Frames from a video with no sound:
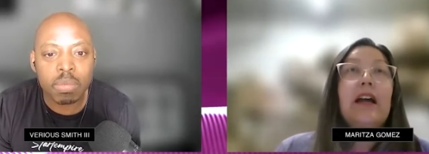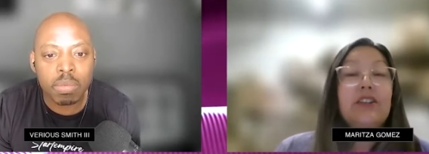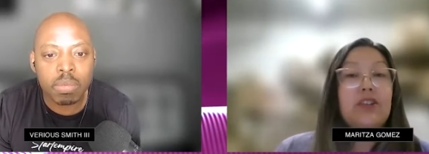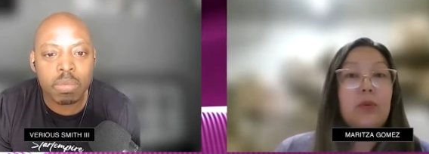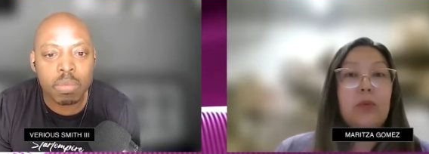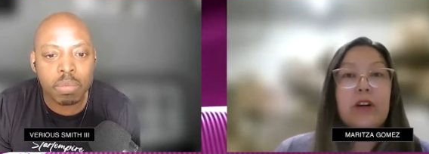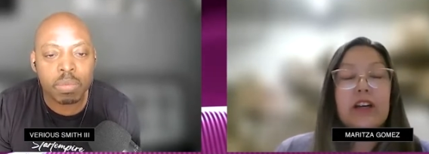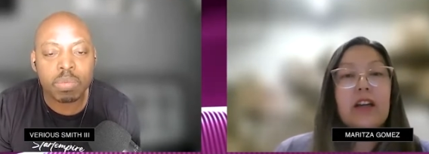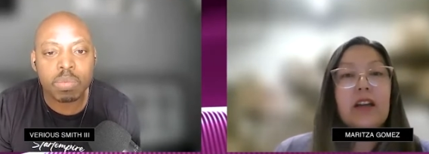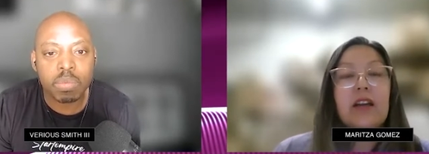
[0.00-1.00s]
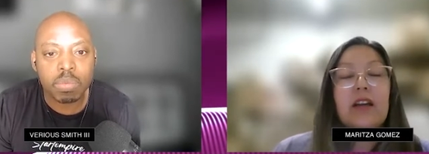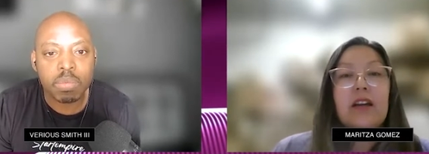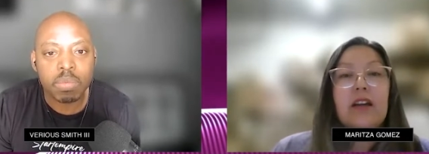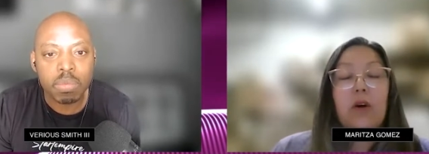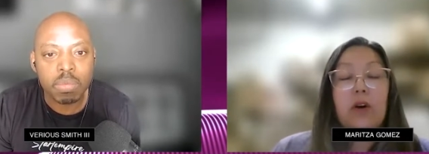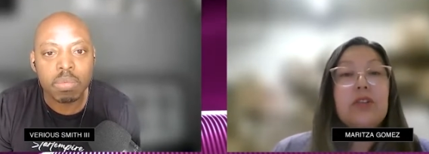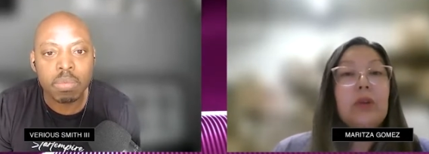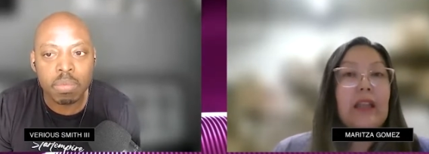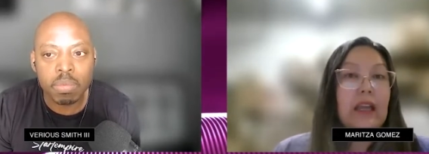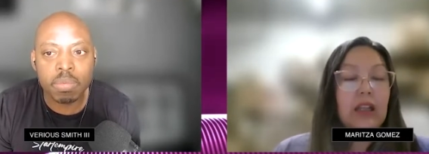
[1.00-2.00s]
Speaker 1: to work or to mm-hmm.
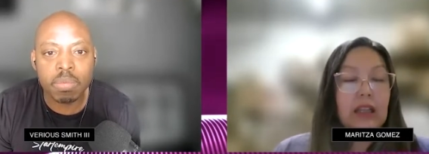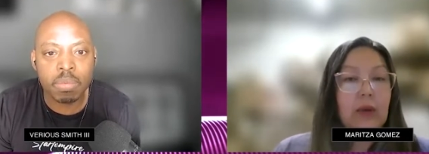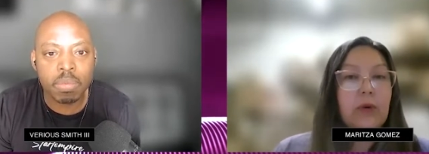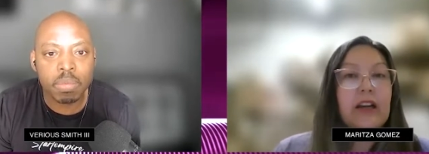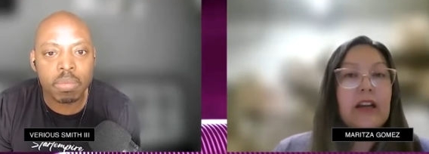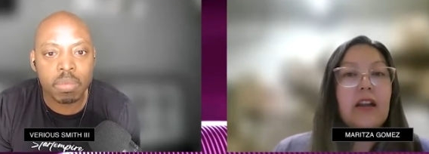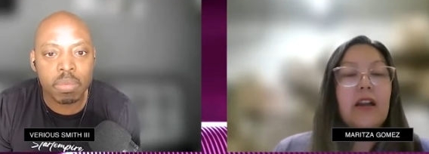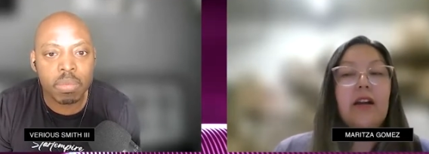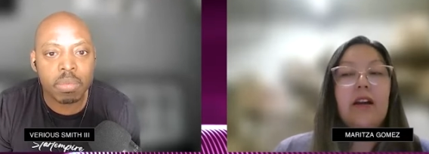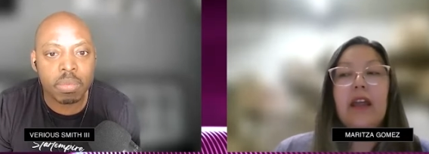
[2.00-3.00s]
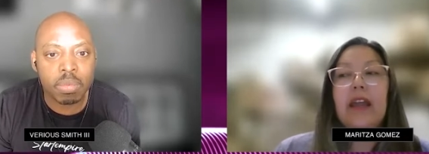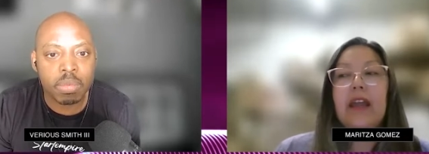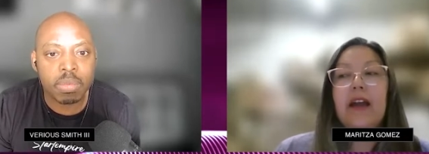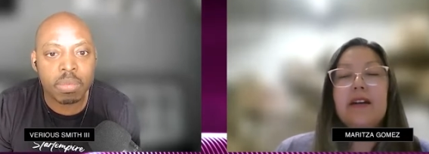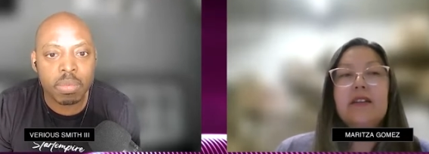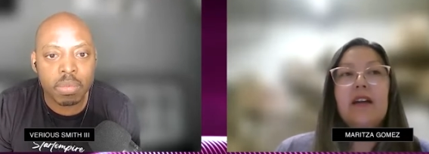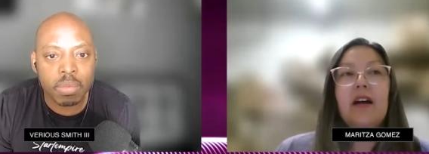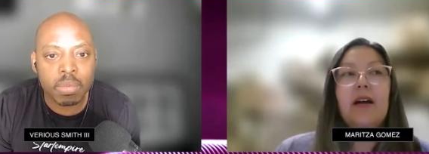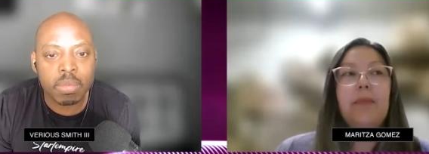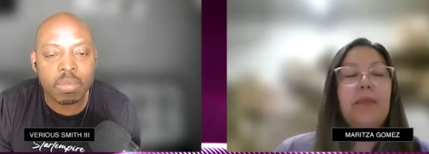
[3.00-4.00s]
legally mm-hmm. work, and
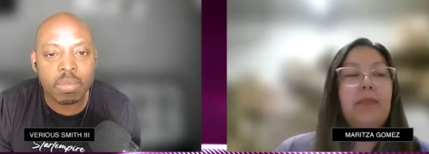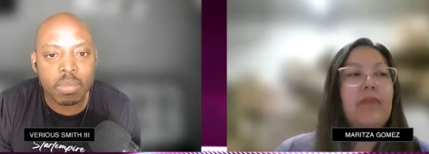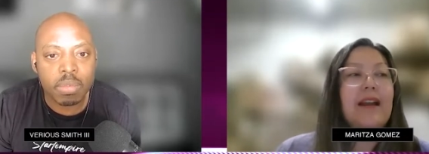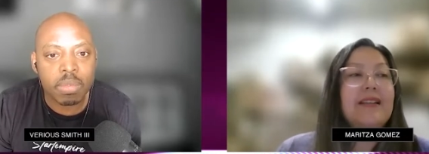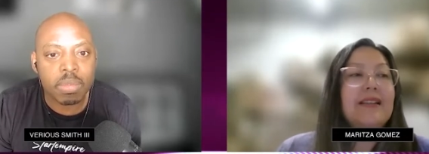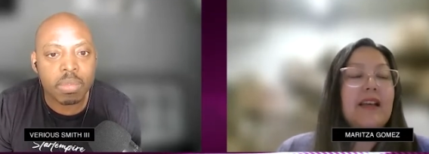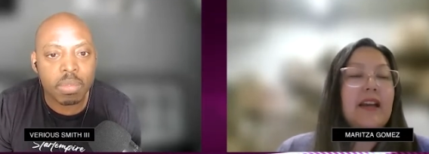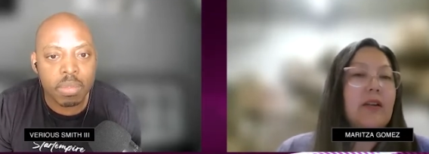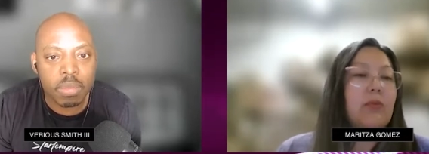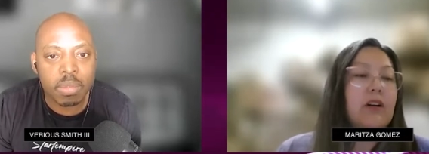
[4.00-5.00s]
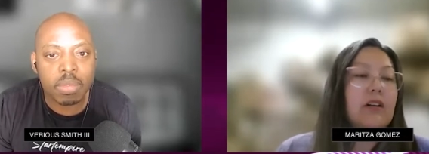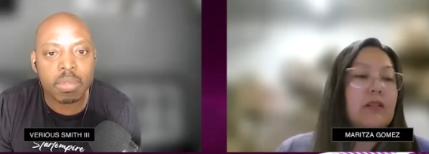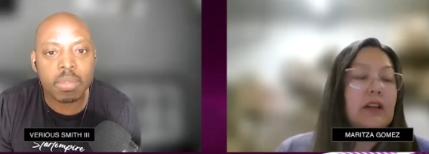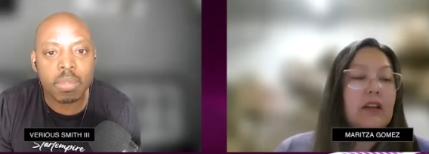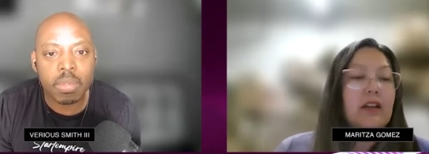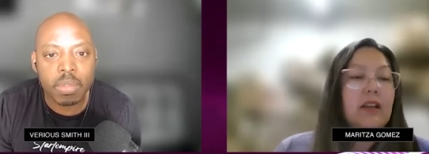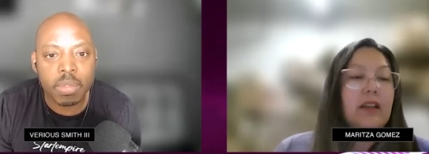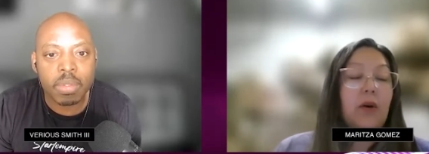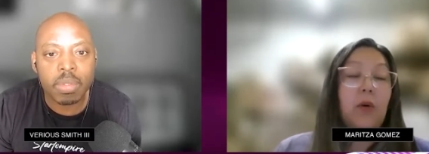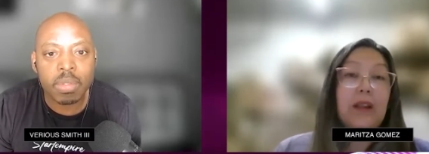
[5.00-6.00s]
um, I decided, well, the
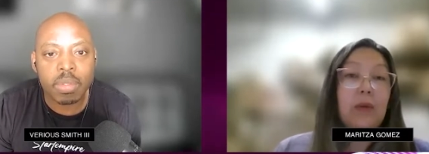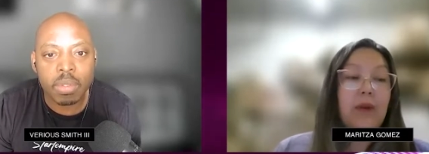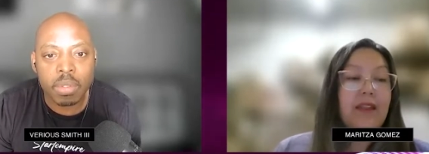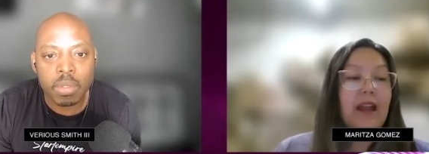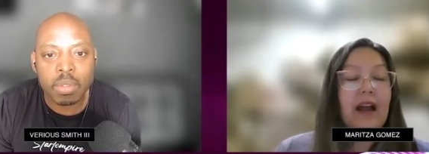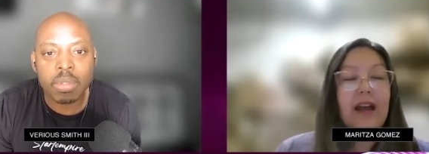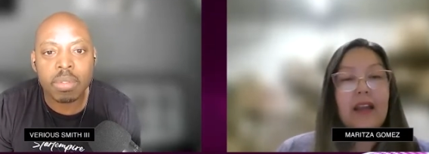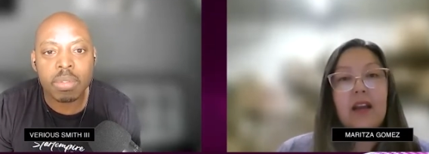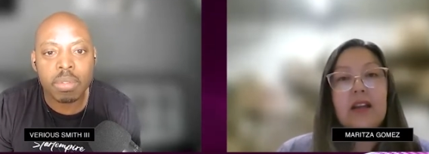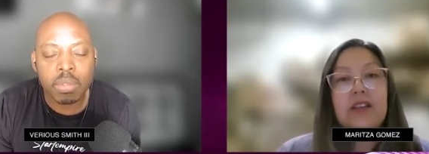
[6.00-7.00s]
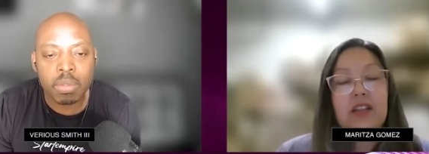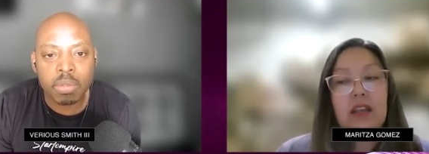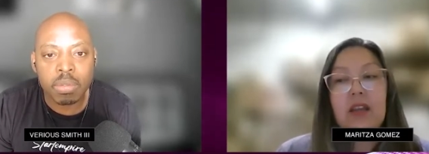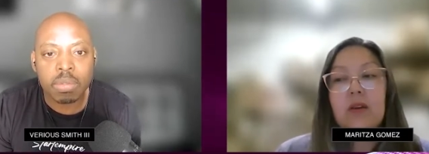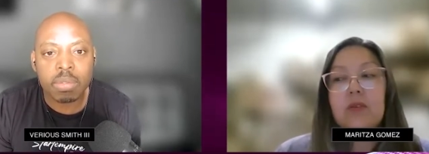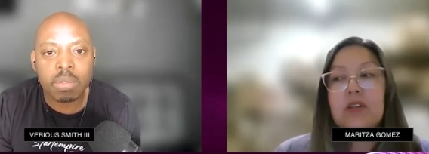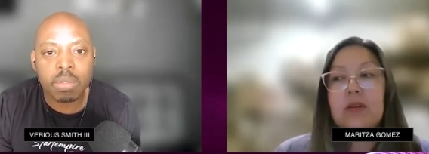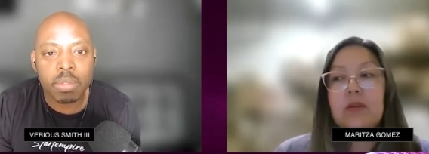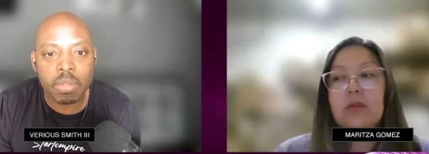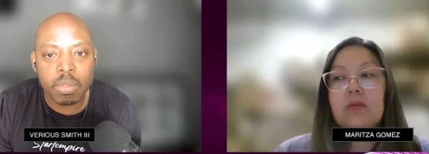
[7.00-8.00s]
only way that I can continue
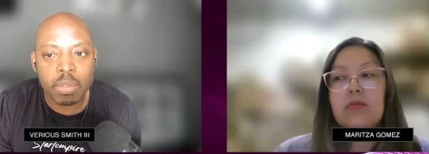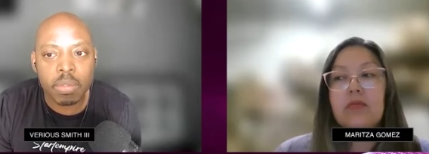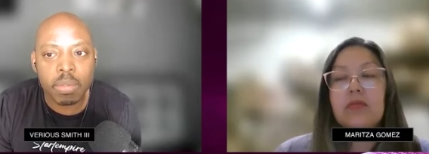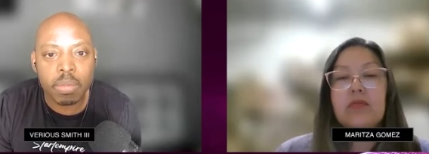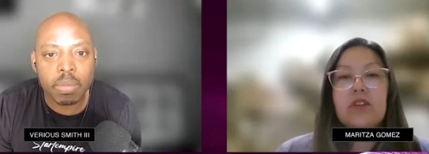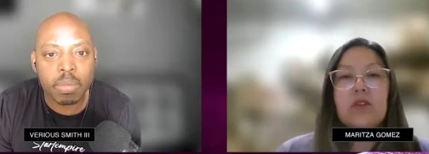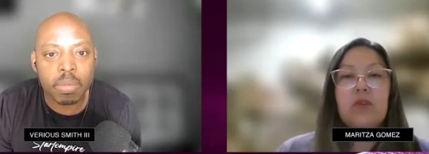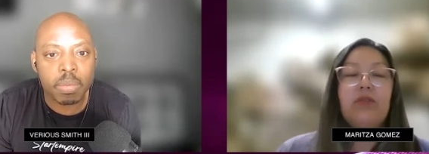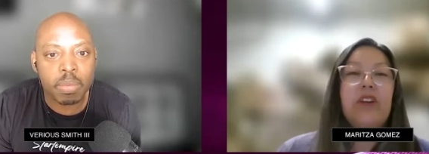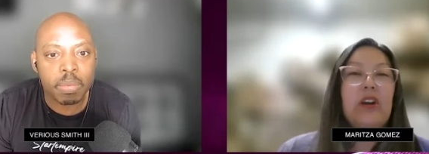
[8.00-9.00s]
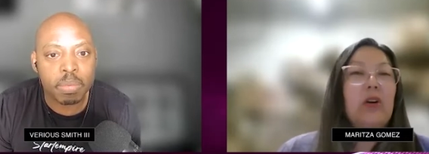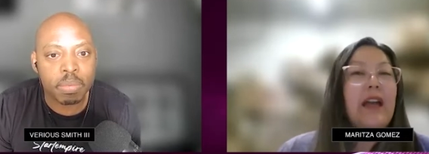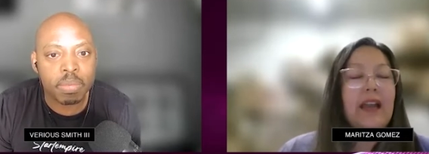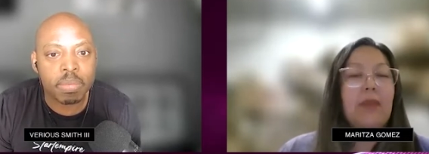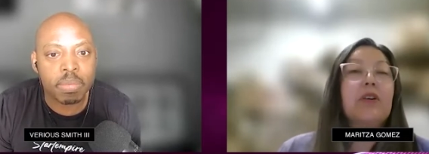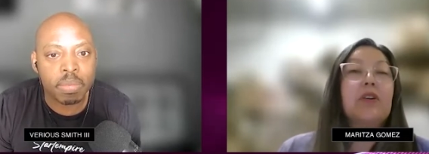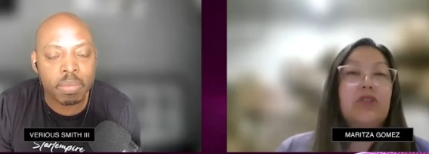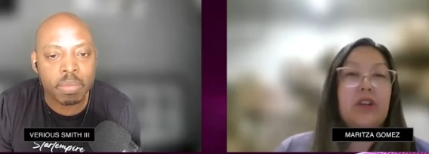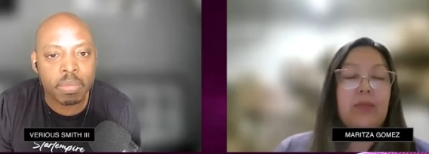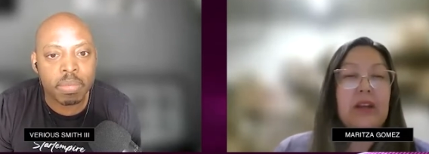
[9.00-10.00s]
to to feel like I'm
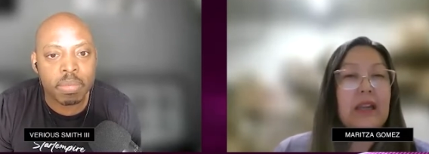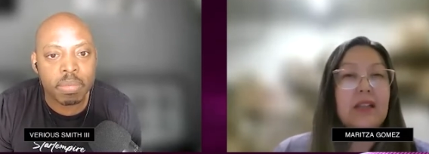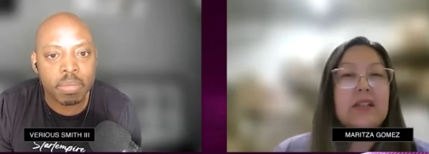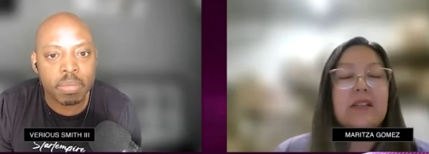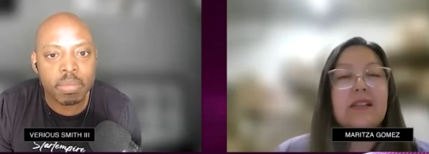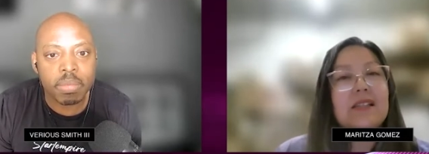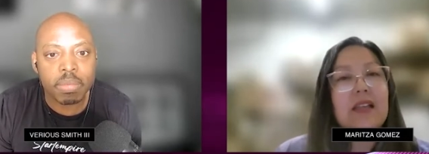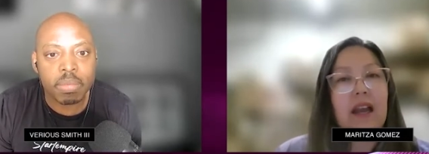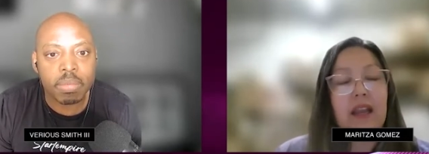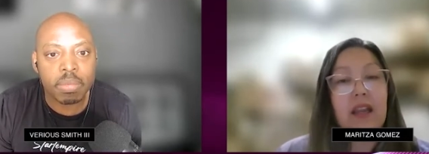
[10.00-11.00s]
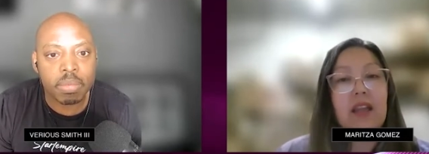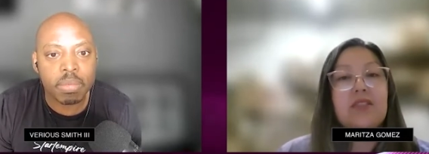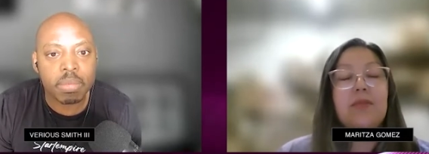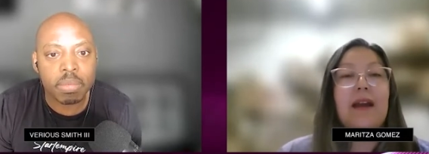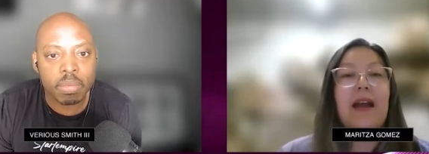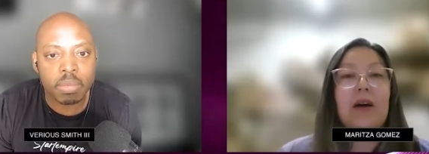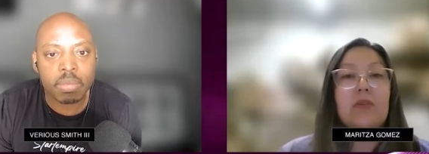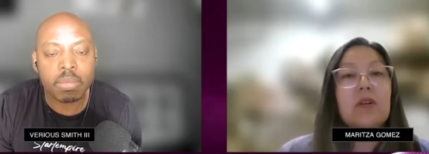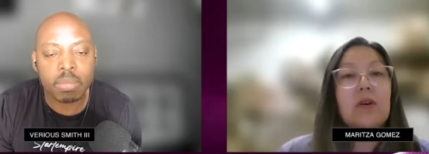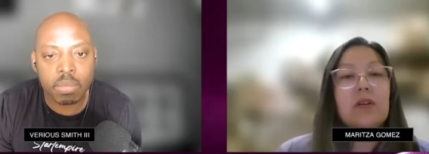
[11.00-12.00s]
contributing to society, to my
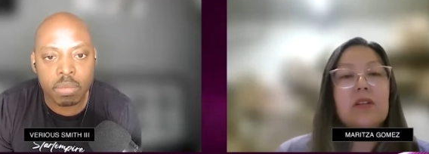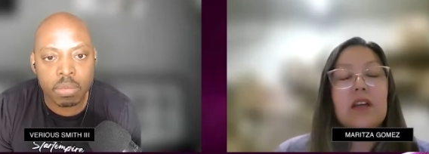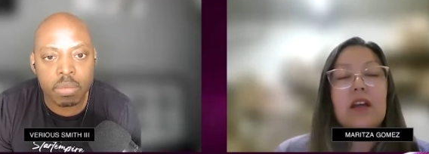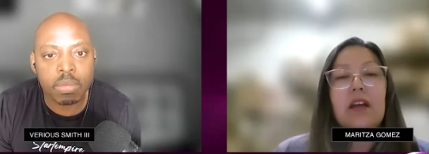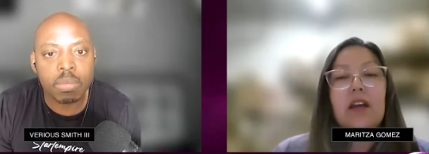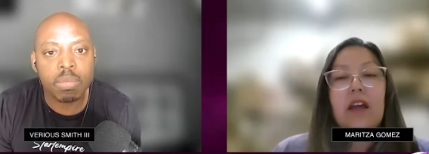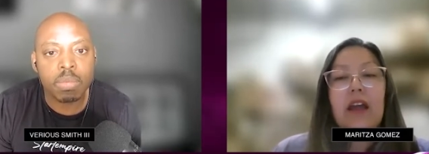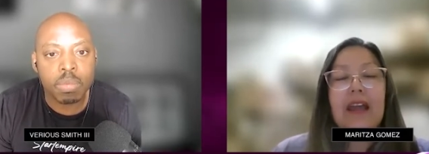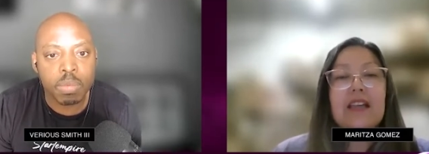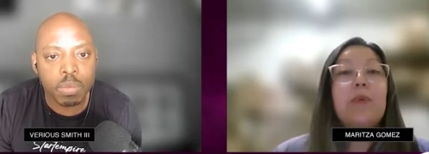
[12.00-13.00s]
household, is